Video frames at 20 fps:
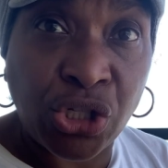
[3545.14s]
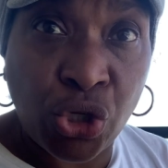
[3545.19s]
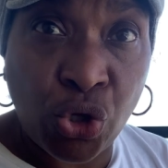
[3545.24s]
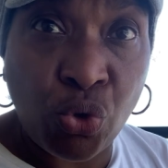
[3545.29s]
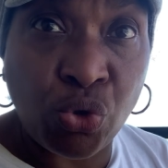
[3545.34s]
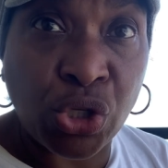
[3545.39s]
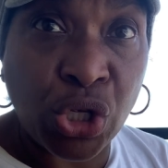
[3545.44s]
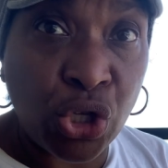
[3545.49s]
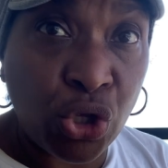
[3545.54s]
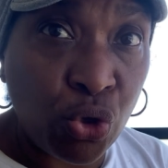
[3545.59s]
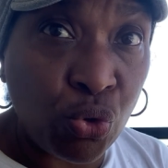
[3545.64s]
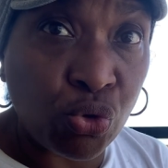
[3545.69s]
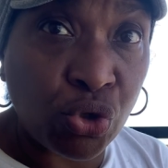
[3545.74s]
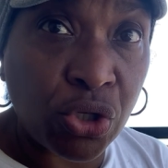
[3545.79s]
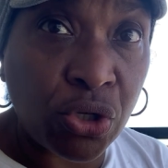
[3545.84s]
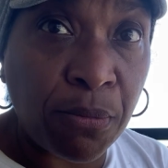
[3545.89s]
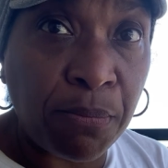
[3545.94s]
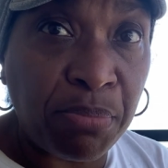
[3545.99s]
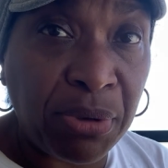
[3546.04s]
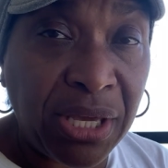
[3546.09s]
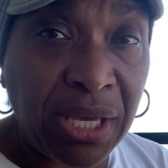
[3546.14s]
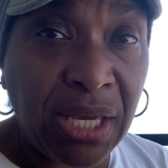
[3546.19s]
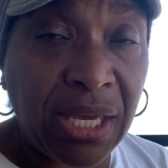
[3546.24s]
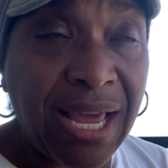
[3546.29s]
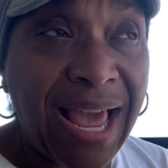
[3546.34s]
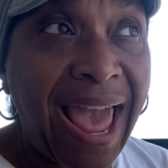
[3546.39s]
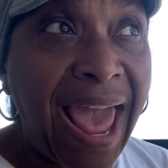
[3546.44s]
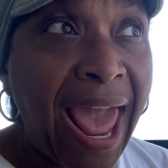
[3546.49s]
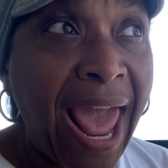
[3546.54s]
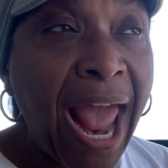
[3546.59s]
using you to be
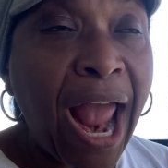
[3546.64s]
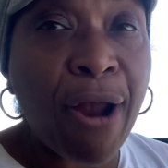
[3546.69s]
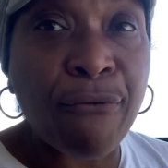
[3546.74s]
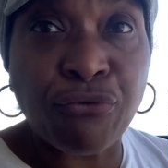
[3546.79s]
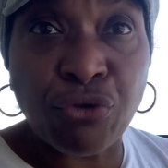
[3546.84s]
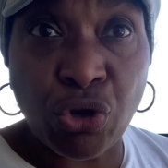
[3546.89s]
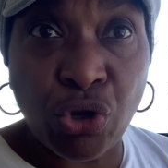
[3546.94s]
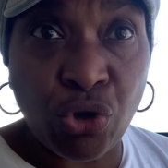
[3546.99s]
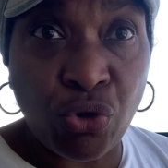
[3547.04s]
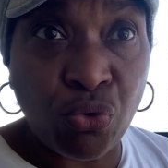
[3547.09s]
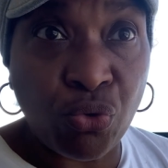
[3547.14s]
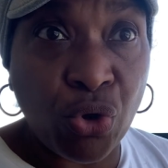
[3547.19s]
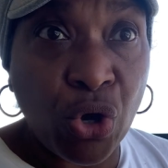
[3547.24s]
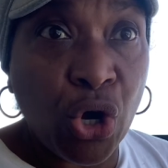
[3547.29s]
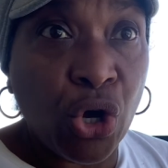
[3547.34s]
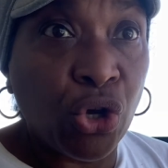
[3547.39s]
after you.